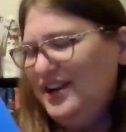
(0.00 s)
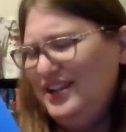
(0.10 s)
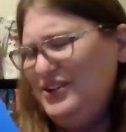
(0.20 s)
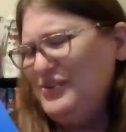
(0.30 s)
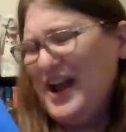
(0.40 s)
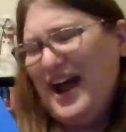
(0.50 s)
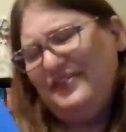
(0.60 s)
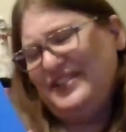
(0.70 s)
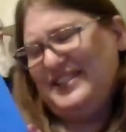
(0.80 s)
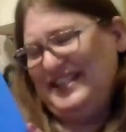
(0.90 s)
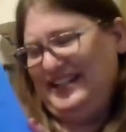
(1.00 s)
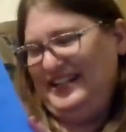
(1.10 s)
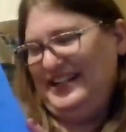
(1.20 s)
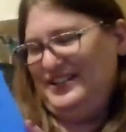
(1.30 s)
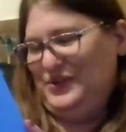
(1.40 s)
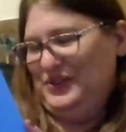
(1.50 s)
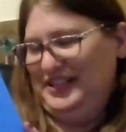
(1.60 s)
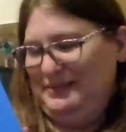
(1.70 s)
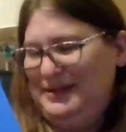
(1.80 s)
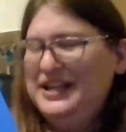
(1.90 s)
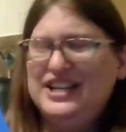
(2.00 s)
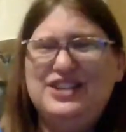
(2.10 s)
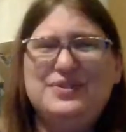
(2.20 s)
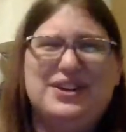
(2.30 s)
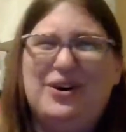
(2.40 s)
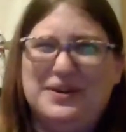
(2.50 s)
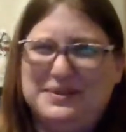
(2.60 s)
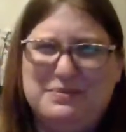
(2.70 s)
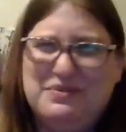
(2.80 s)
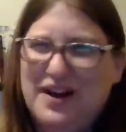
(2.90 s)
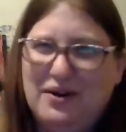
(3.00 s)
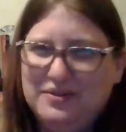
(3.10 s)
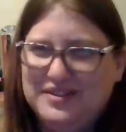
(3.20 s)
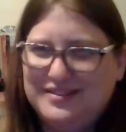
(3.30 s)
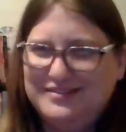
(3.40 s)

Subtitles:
You don't have to stand it, I told him. You could always move out.